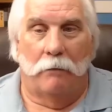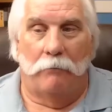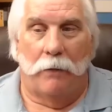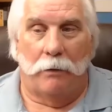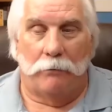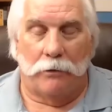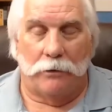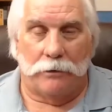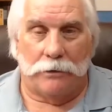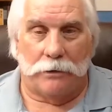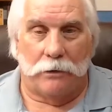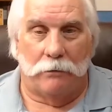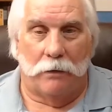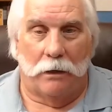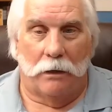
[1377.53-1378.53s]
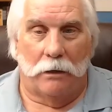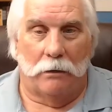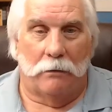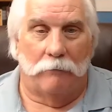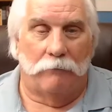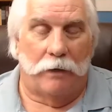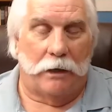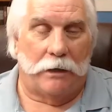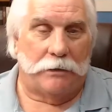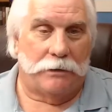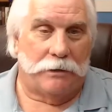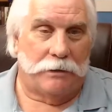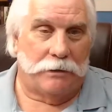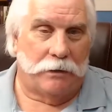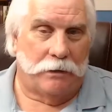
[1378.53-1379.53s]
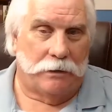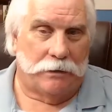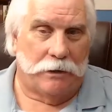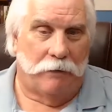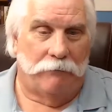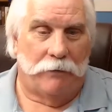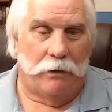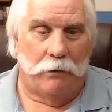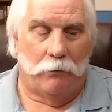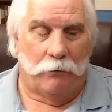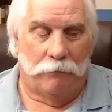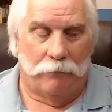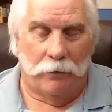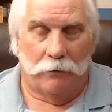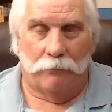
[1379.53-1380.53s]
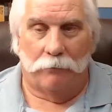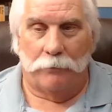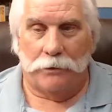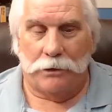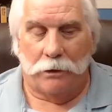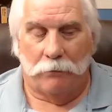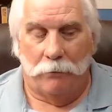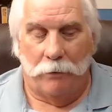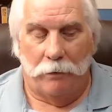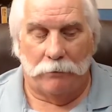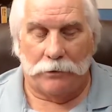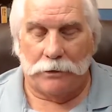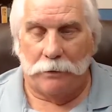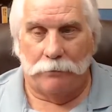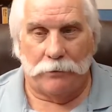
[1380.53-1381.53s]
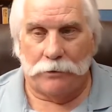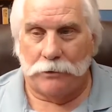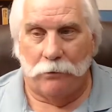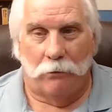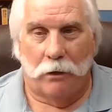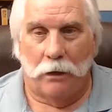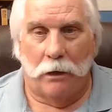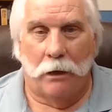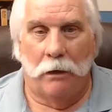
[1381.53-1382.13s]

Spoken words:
Members, vacancies in the 70 were filled from the general membership, and so on.